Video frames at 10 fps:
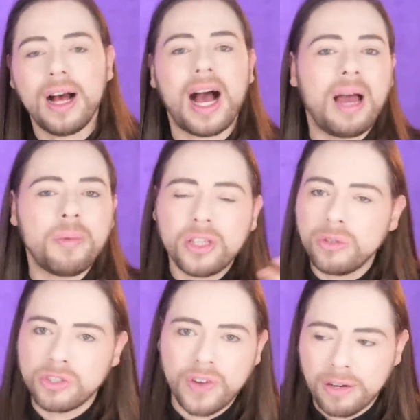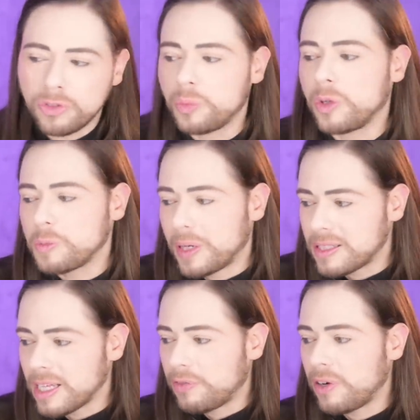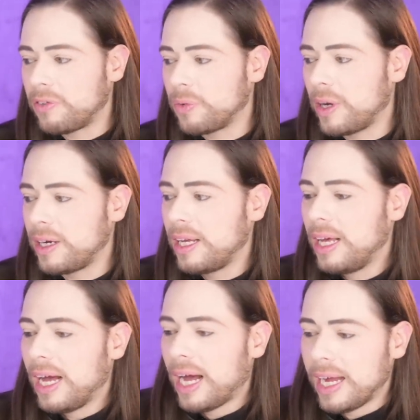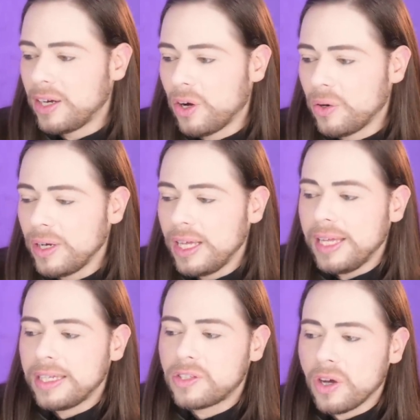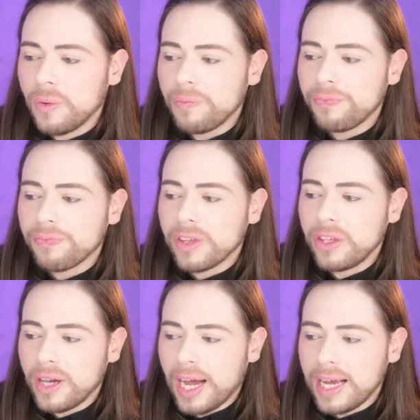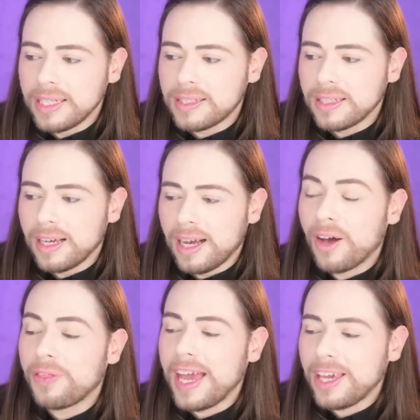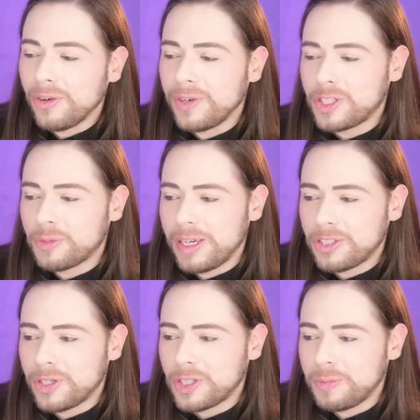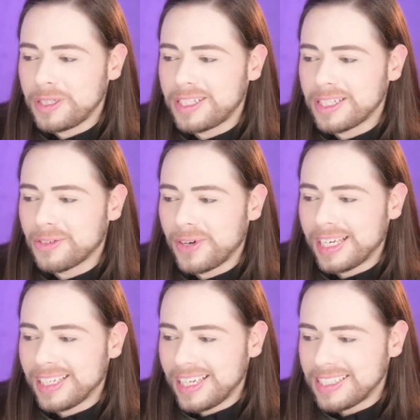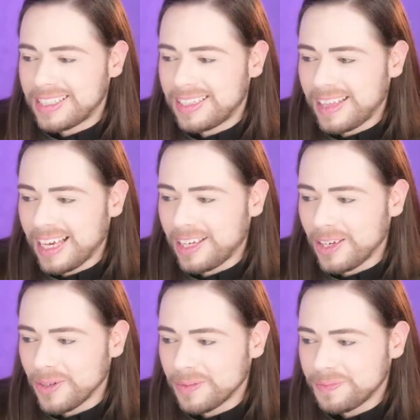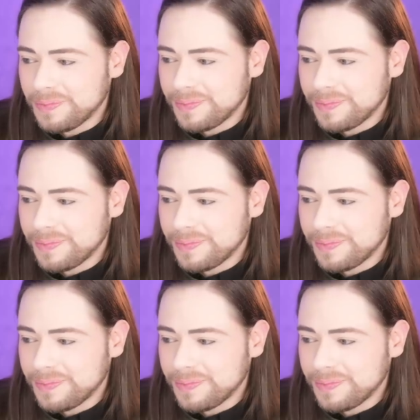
I'm a huge fan of Tubéreuses, but it's not for everyone, I know. So you guys, oh, thank you, Rich Mitch. Rich Mitch says, great list. Thank you.